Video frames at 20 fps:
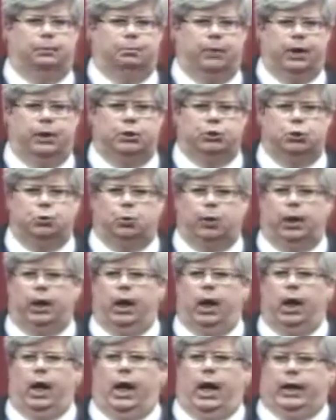injury.
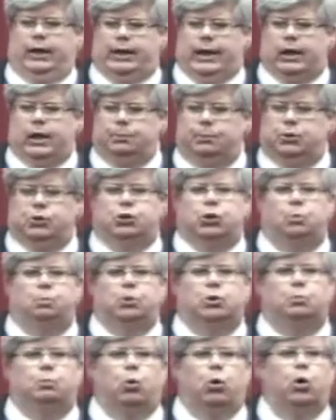And that can be so
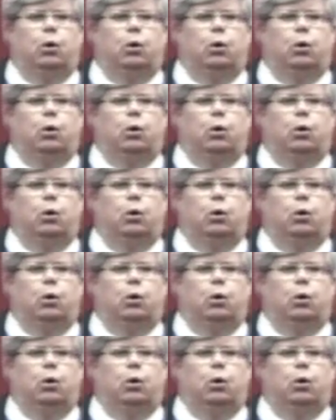much more